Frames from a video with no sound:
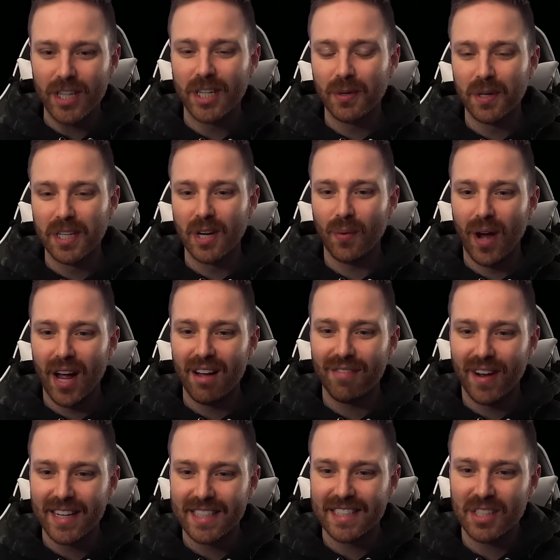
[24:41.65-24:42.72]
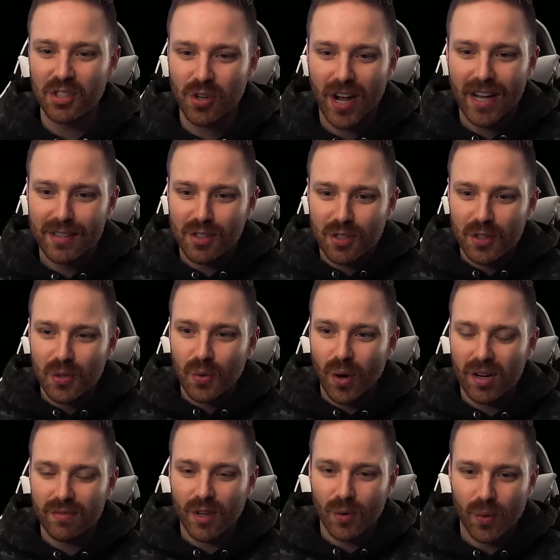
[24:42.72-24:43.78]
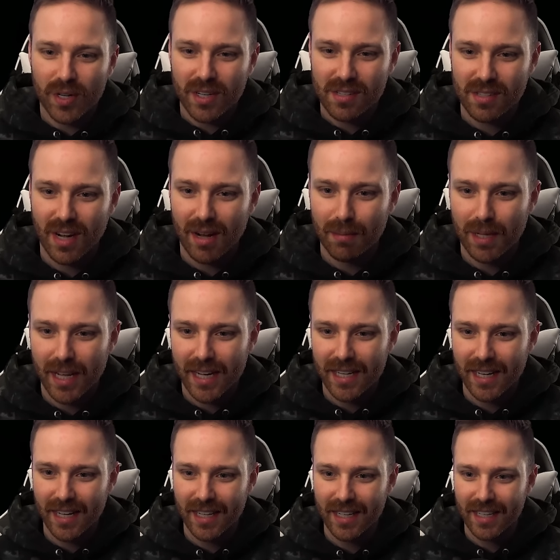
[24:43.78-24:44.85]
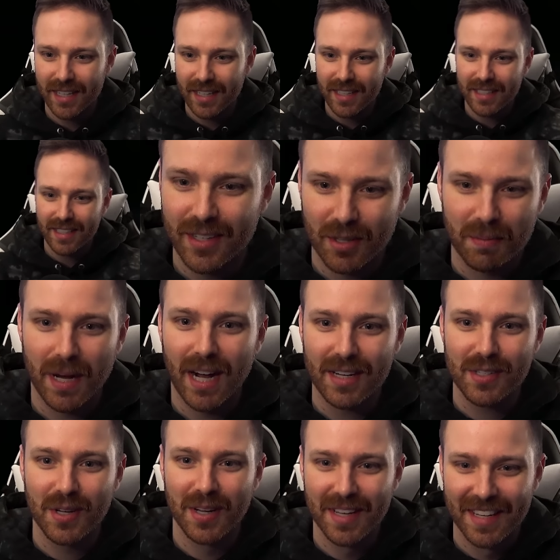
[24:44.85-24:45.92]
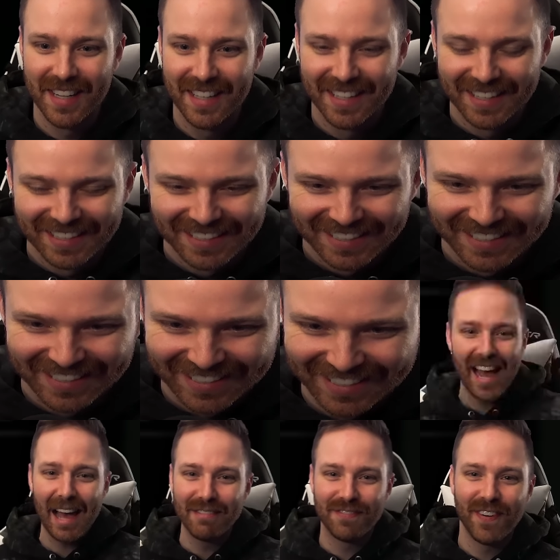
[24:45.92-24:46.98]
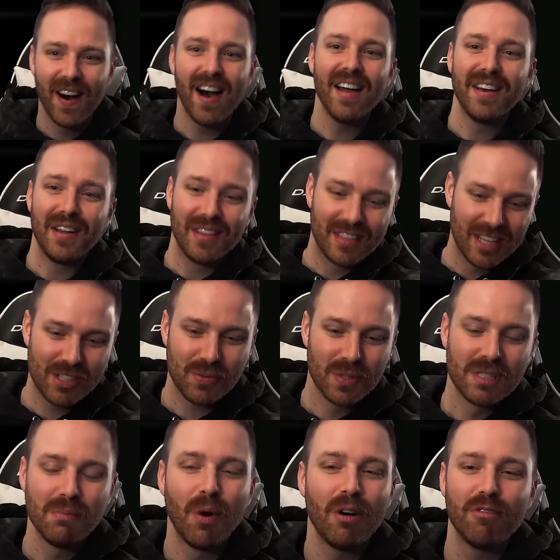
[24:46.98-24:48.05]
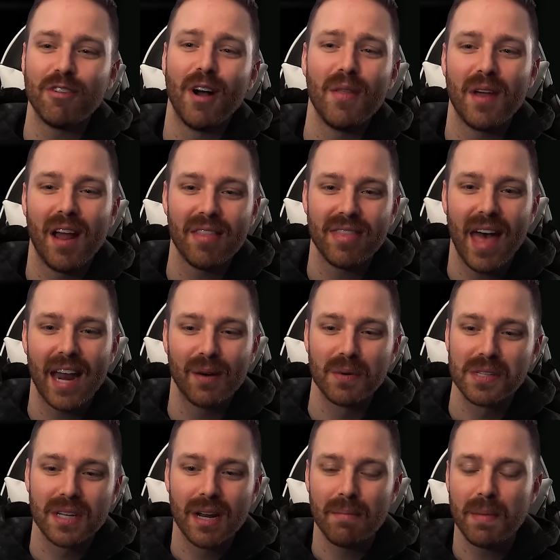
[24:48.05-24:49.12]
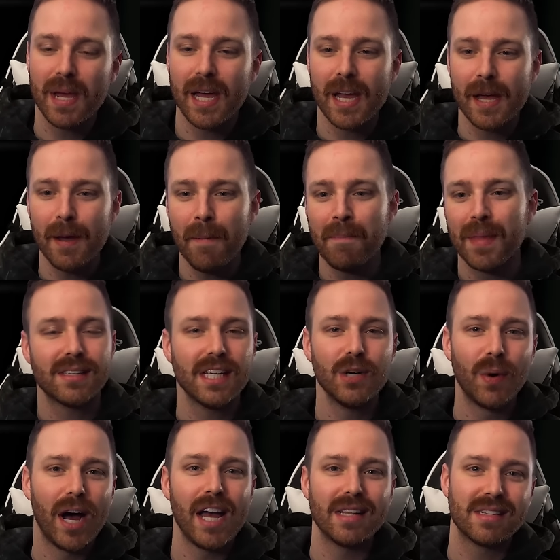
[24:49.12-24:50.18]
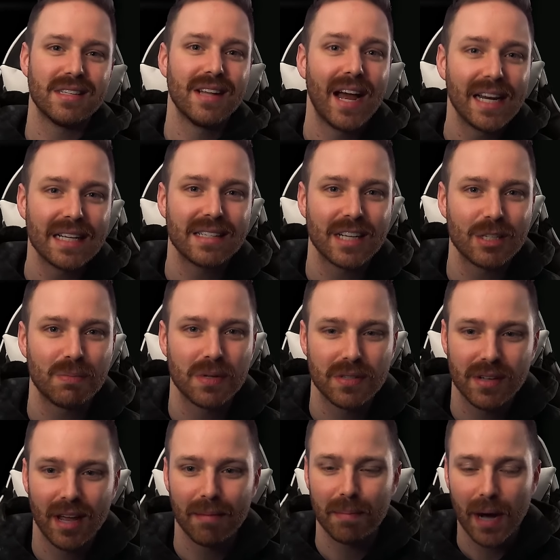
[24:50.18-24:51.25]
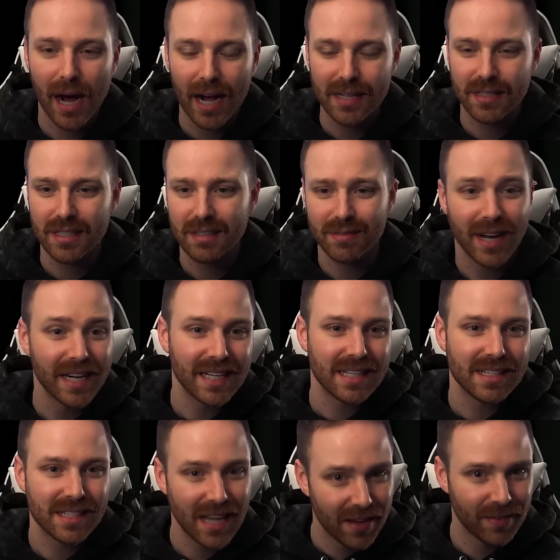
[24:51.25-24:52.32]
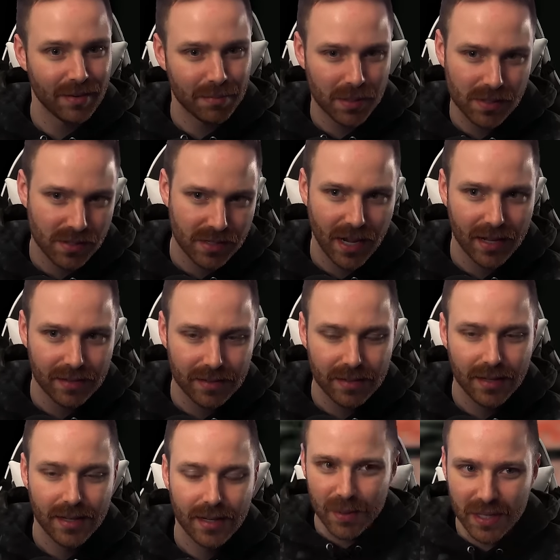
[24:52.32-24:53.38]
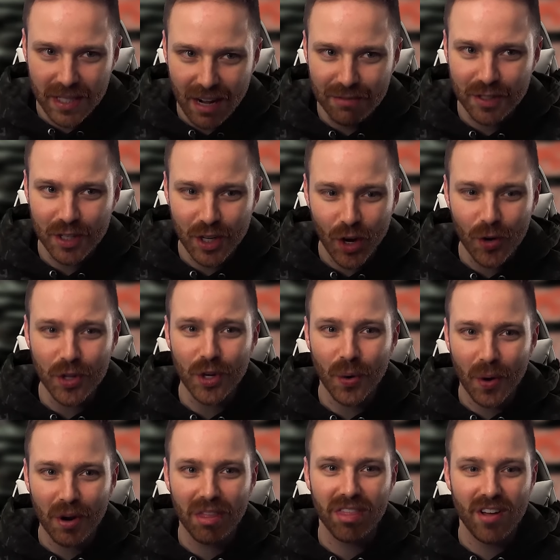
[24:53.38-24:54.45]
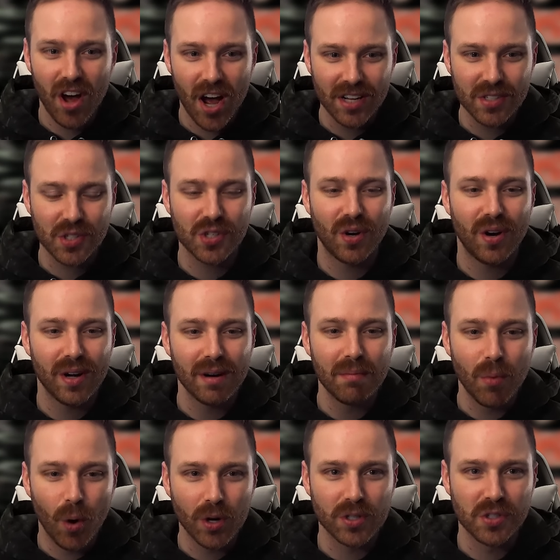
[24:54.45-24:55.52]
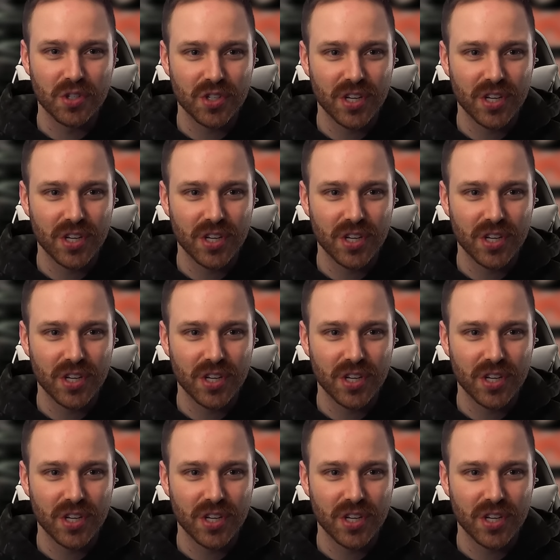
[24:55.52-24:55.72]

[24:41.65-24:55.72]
really, really well if I didn't try to 1v1 a saw blade under the box. I had fun. This was more fun than I thought it was going to be. I see why it's 96% positive, 97%. I would love to know your thoughts on Mortal